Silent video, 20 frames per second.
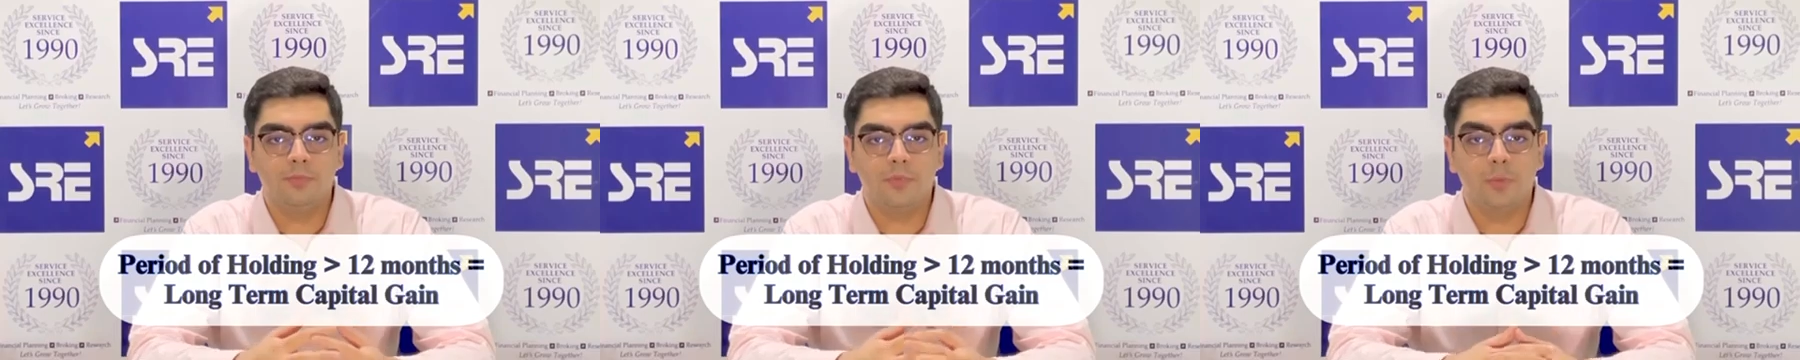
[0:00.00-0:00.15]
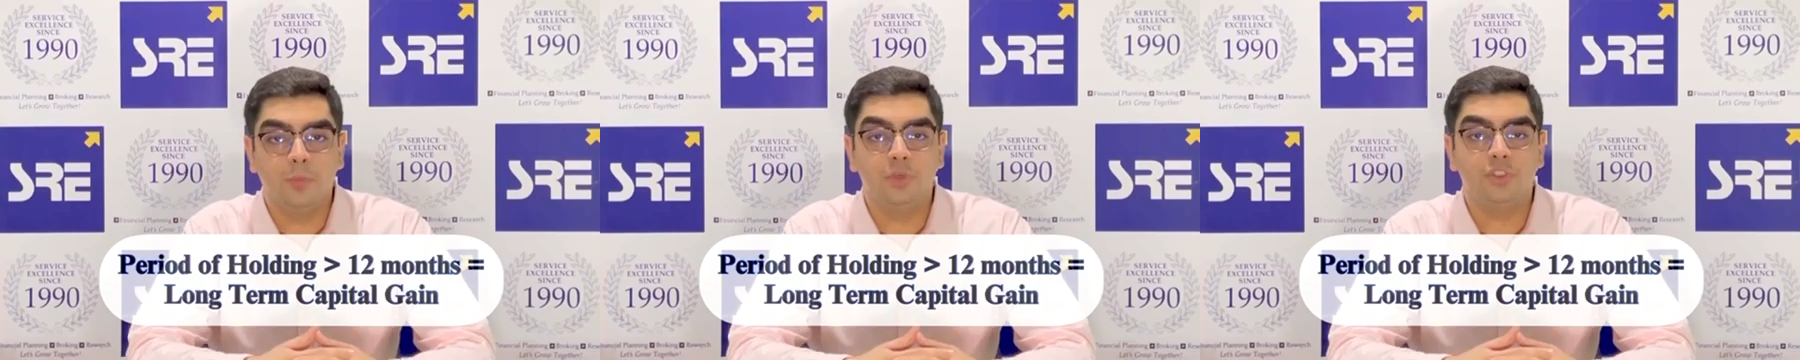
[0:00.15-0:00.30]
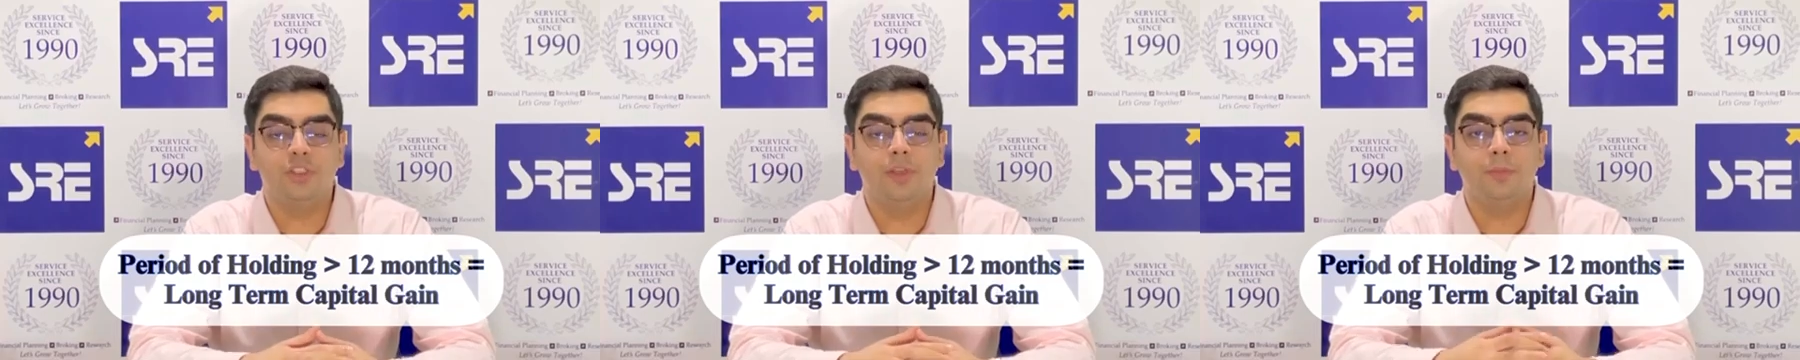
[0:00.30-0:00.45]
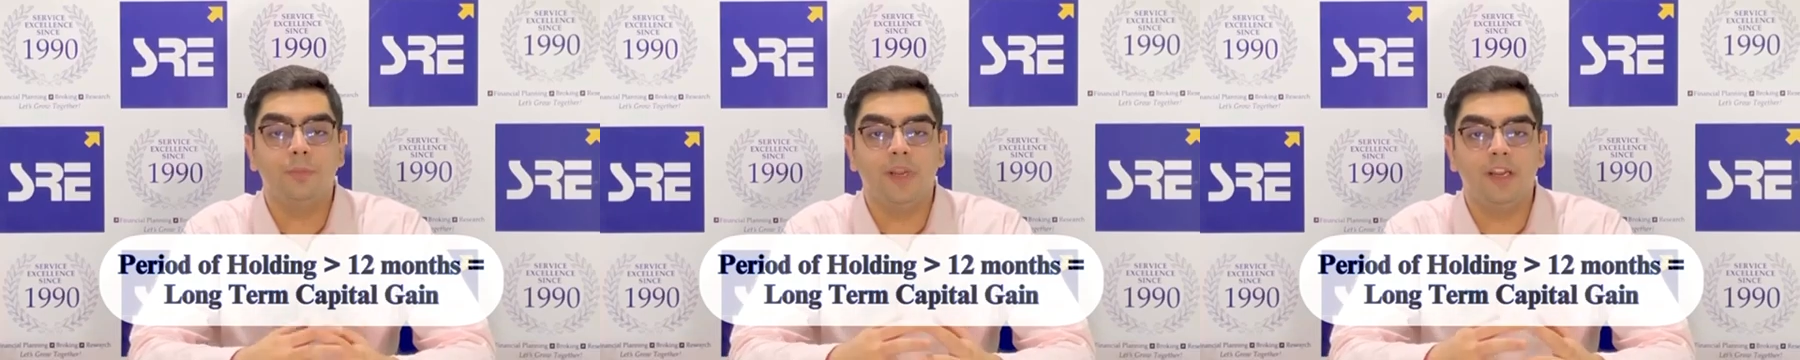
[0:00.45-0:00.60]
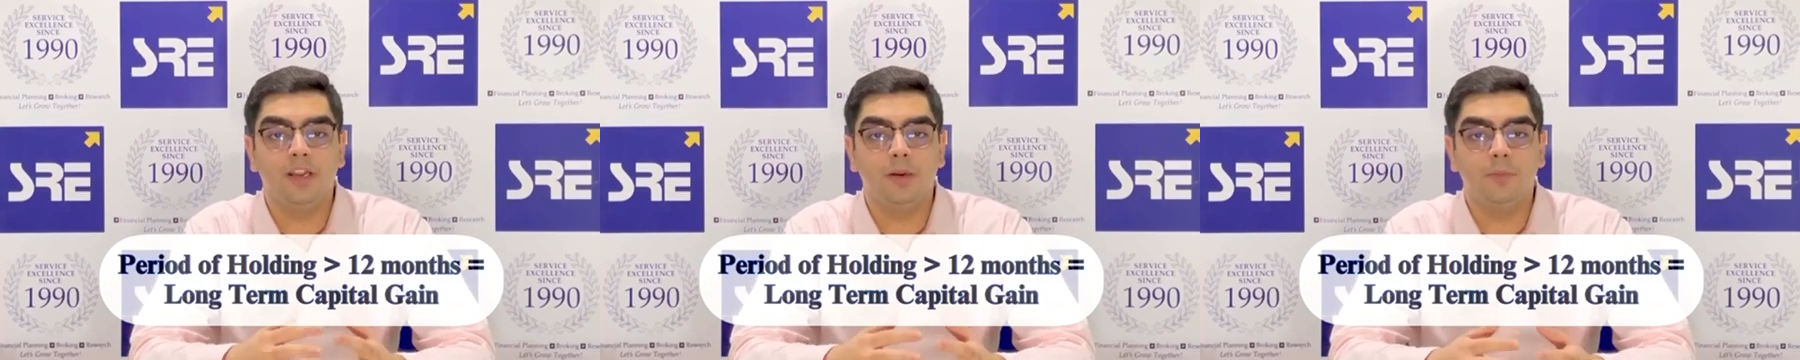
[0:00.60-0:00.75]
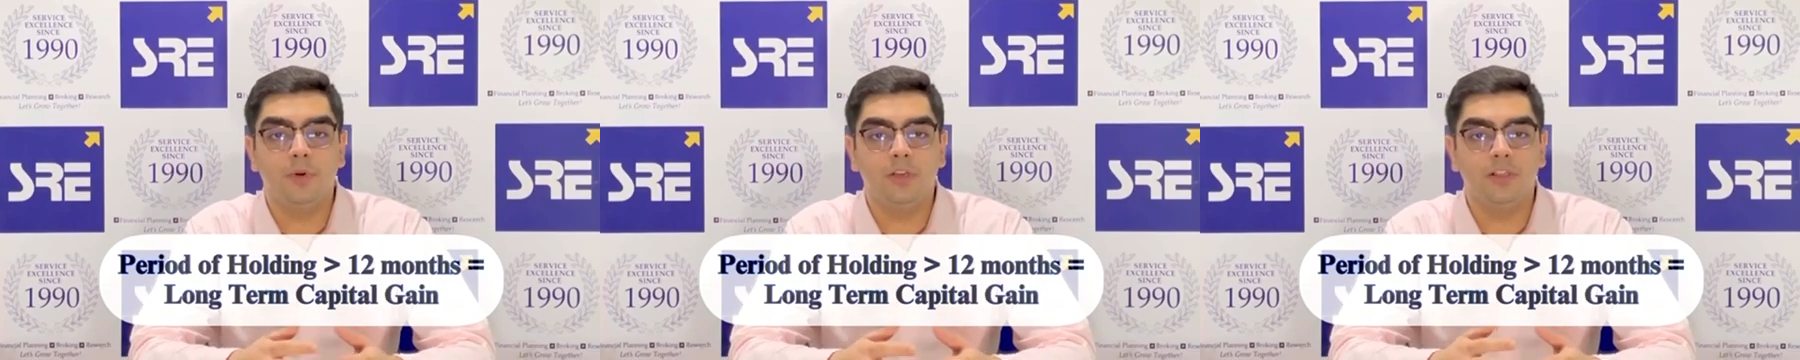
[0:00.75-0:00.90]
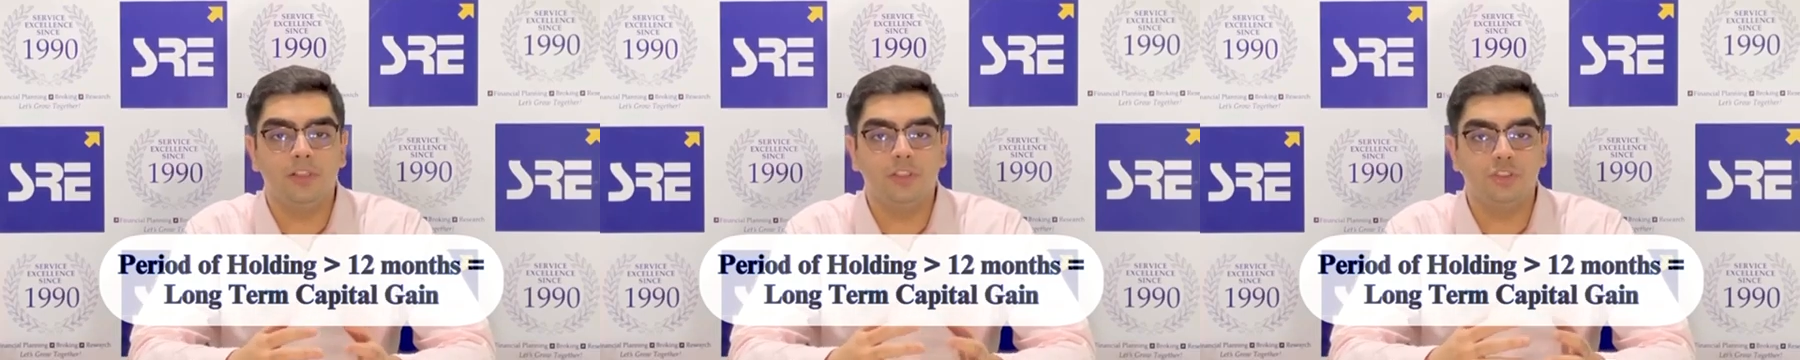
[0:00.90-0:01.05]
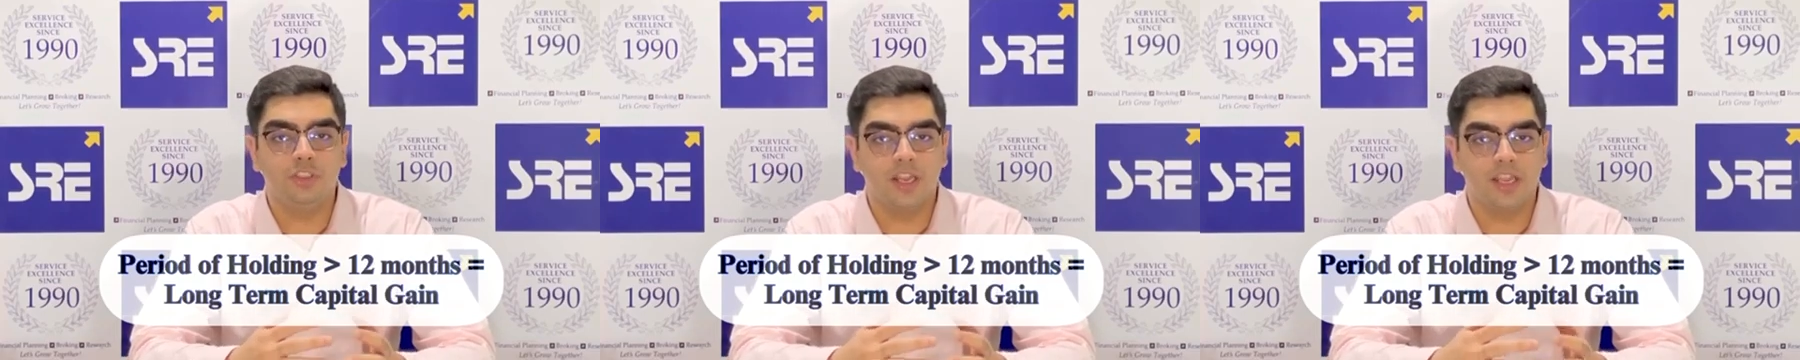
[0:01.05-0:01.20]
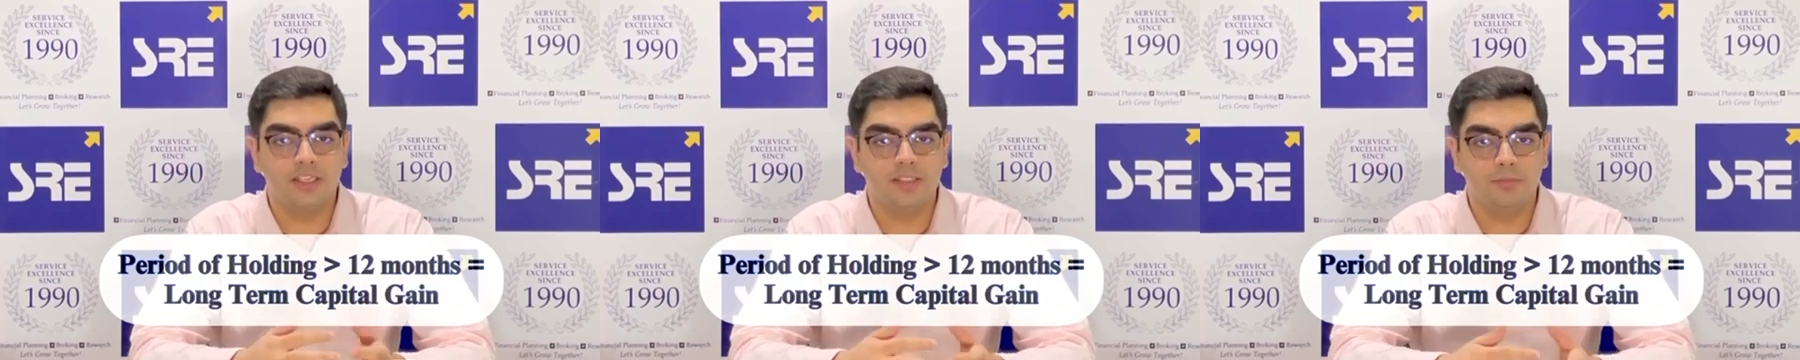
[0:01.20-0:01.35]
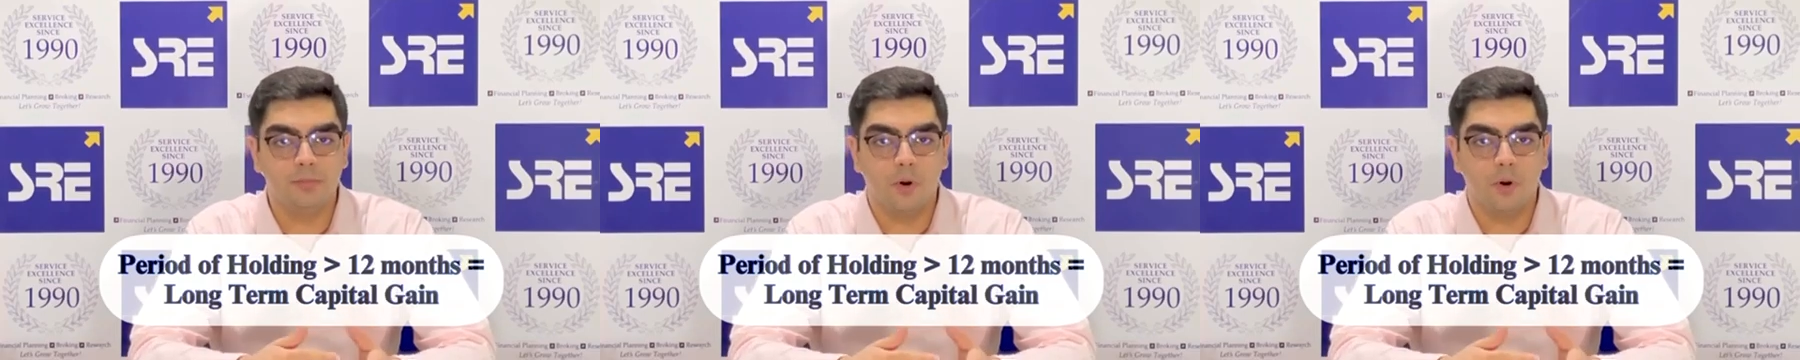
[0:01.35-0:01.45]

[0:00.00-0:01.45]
which is the period between the shares